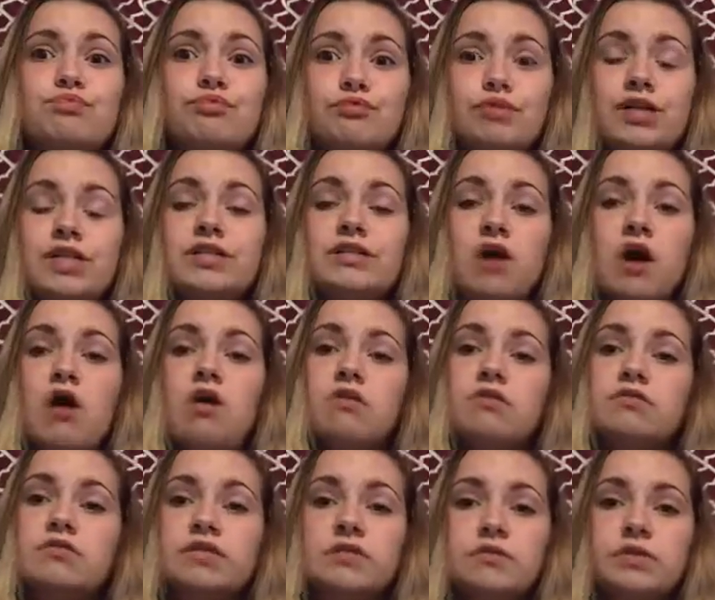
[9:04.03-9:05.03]
pretty
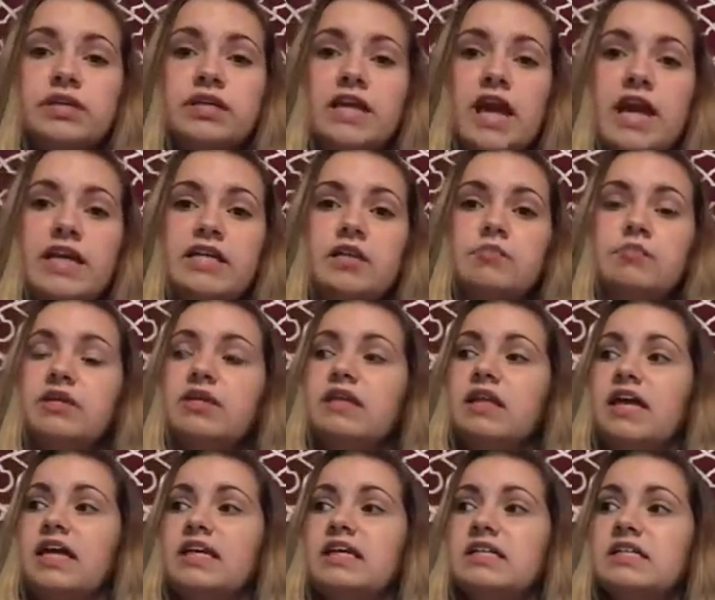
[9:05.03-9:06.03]
tall. So he had to be,
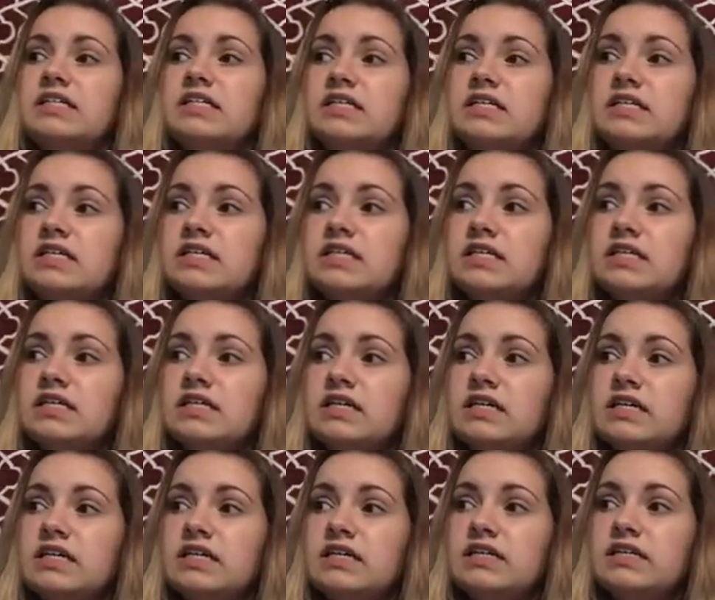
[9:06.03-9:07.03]
like,
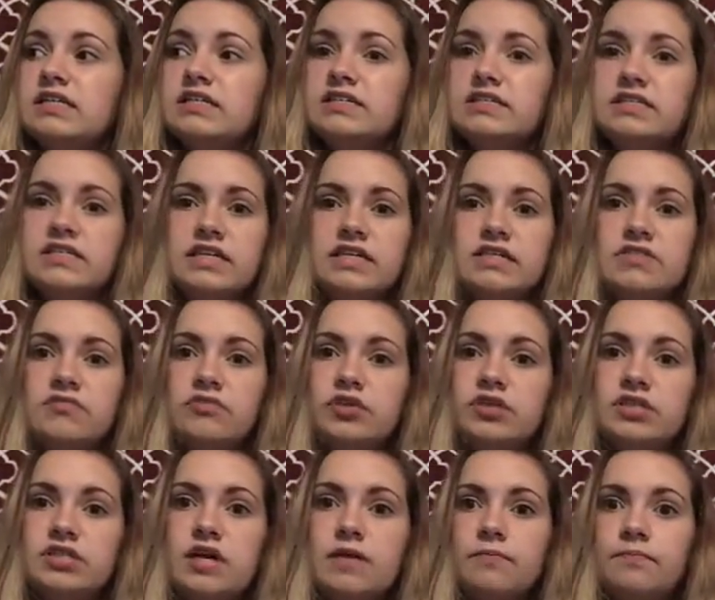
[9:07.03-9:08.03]
6
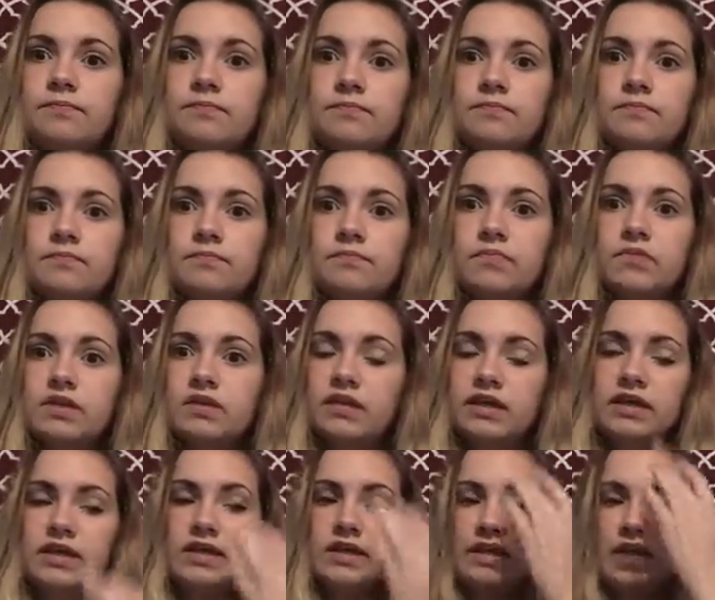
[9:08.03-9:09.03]
foot something.
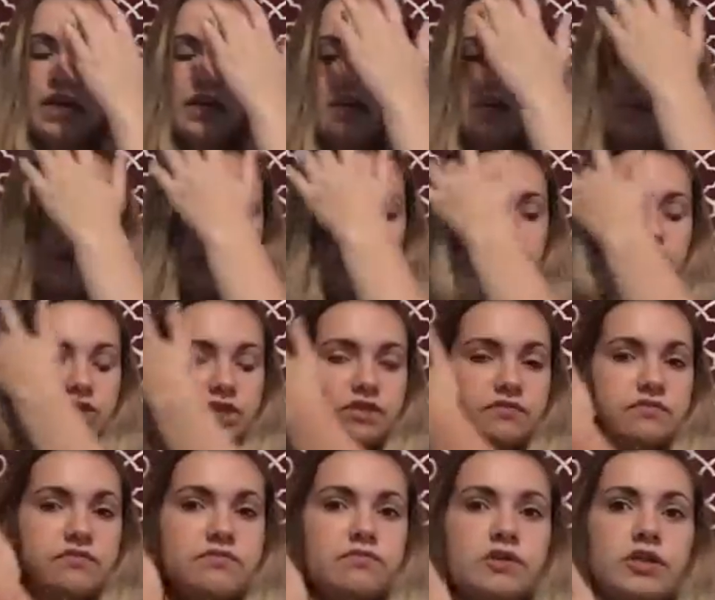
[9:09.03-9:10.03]
Like, he had to be
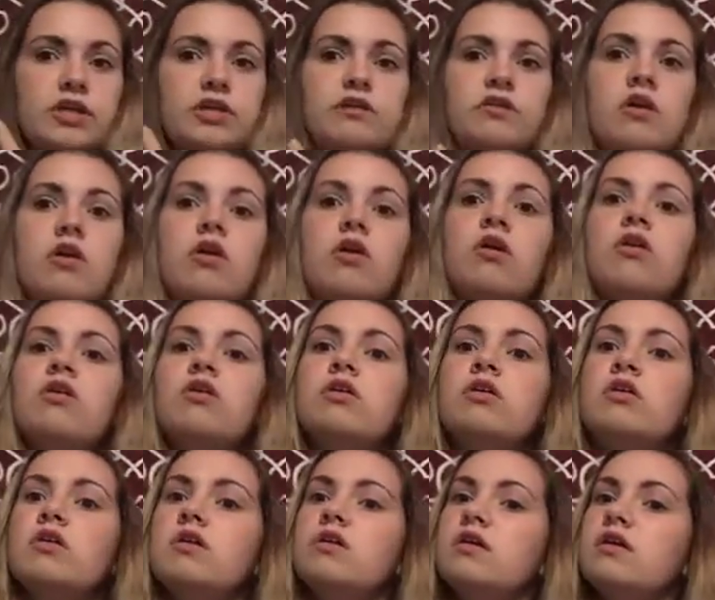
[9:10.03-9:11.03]
pretty friggin' tall.
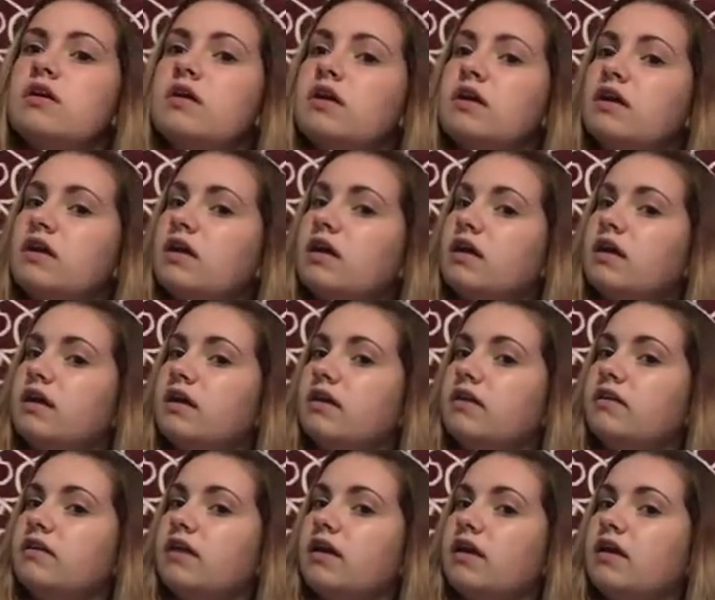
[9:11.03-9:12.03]

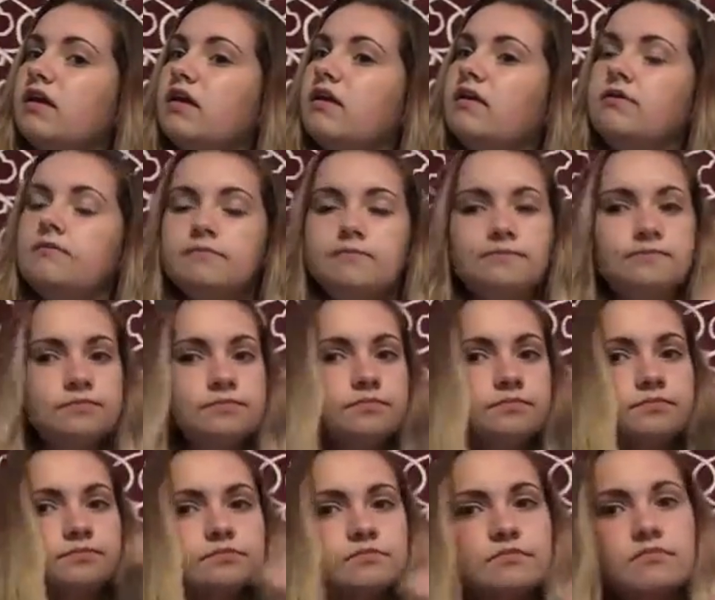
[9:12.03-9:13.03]
And then,
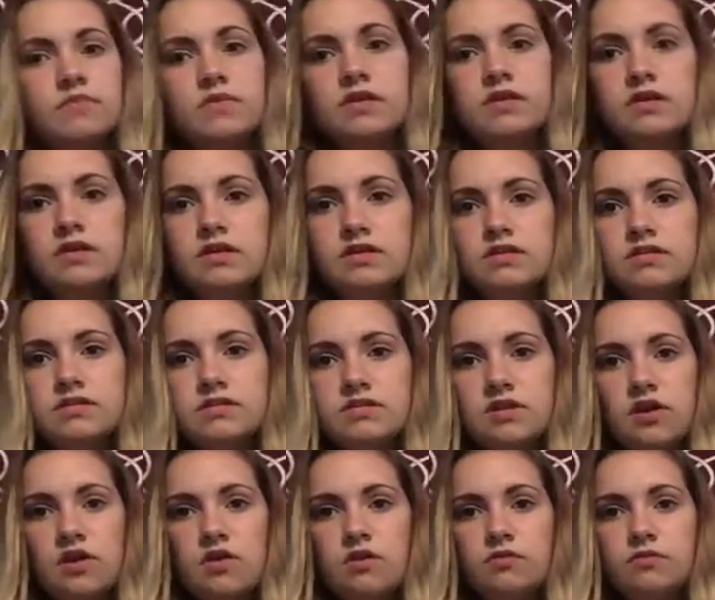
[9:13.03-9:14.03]

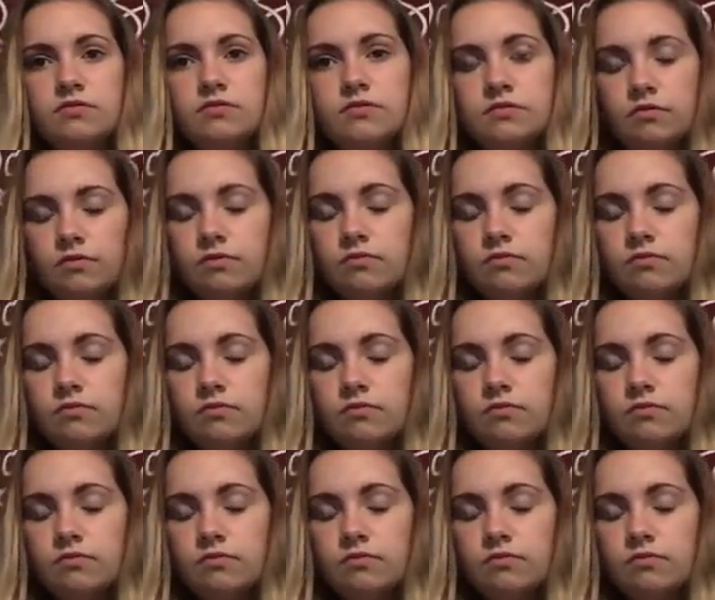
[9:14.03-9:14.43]
so